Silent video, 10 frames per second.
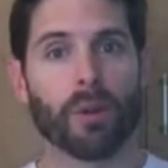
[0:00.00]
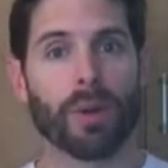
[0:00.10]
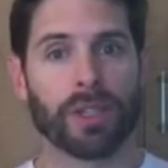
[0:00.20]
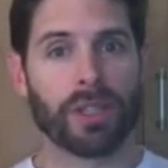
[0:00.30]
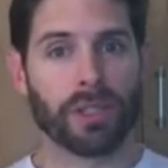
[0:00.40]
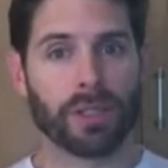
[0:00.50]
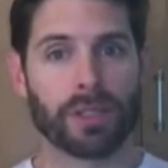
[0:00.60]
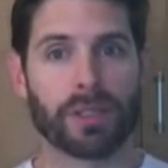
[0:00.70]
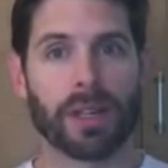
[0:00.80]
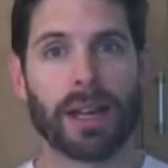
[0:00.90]
which
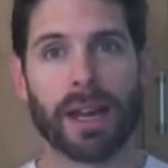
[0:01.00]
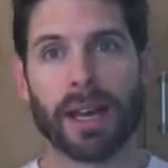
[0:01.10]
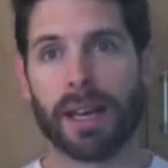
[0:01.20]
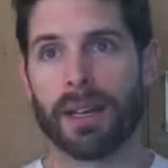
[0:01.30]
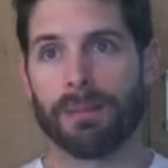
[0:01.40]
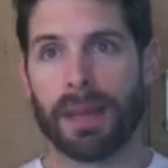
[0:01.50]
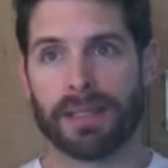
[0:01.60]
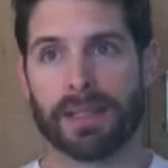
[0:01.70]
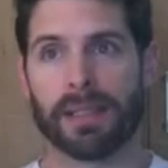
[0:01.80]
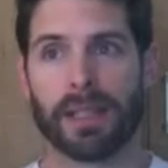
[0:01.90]
is
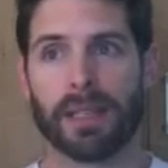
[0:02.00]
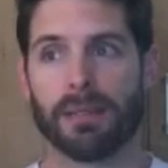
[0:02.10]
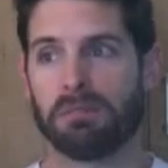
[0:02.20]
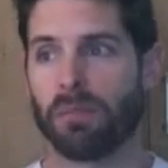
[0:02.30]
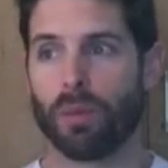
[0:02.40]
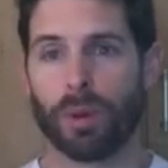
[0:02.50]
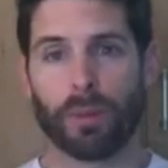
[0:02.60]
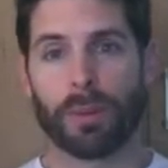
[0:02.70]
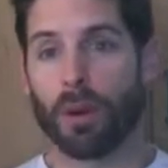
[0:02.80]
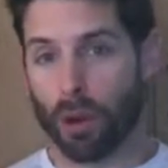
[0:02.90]
basically what
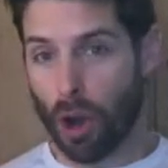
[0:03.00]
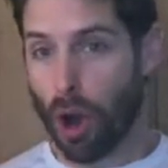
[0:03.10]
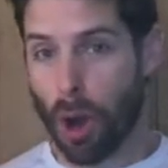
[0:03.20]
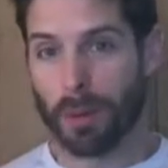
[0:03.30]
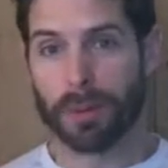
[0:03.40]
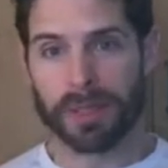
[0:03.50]
we call carbs,